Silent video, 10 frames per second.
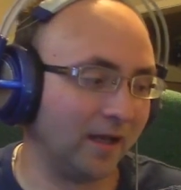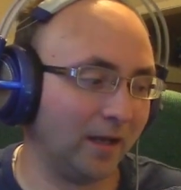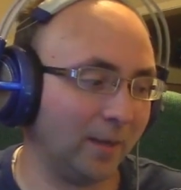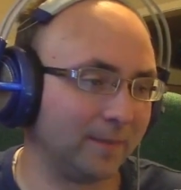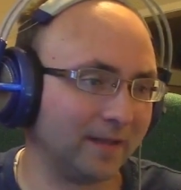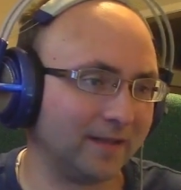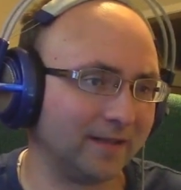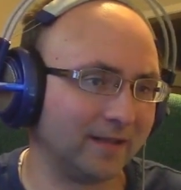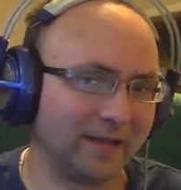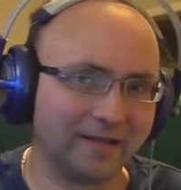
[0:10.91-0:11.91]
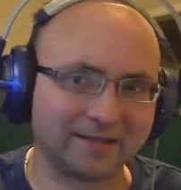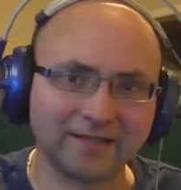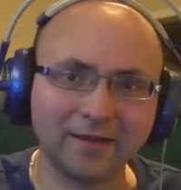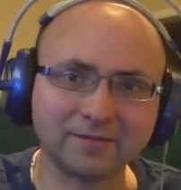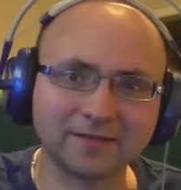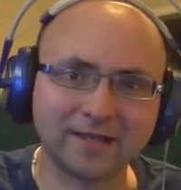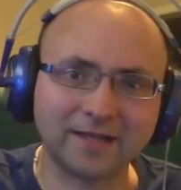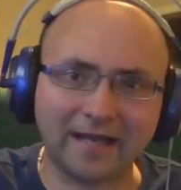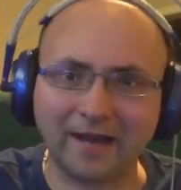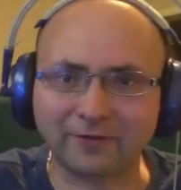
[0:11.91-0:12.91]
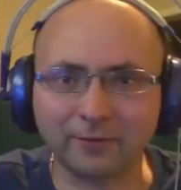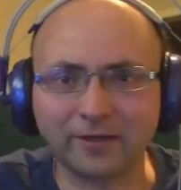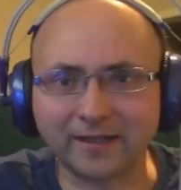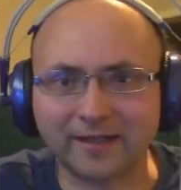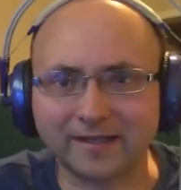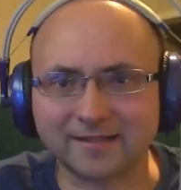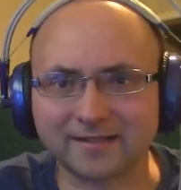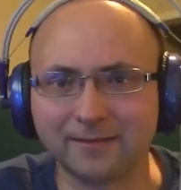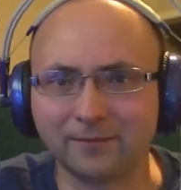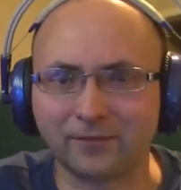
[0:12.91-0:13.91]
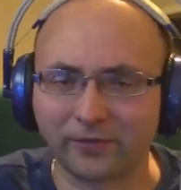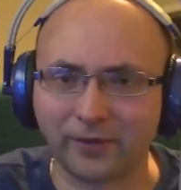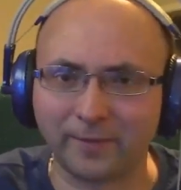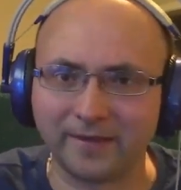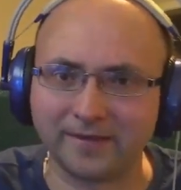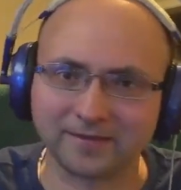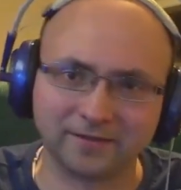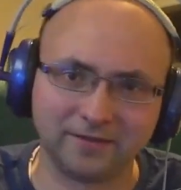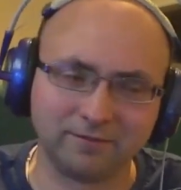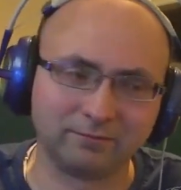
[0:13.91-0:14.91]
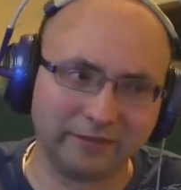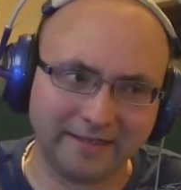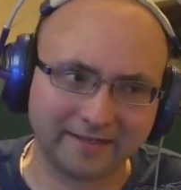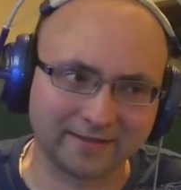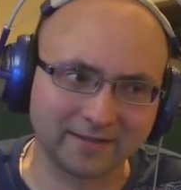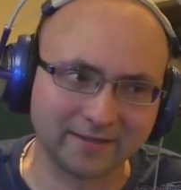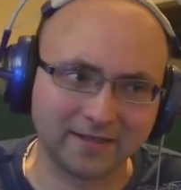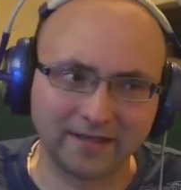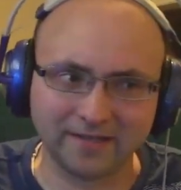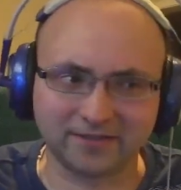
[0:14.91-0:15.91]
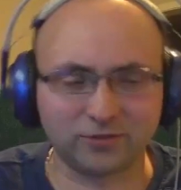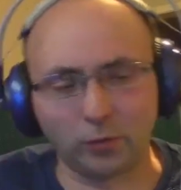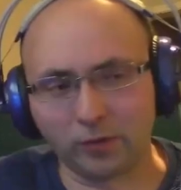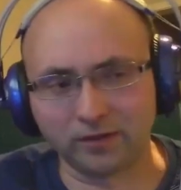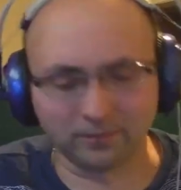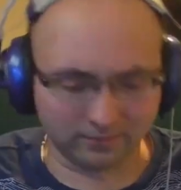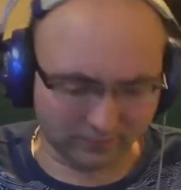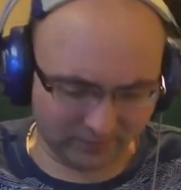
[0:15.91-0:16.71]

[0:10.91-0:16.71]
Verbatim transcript: Um, it sounds like everyone gets them from a certain place, a store,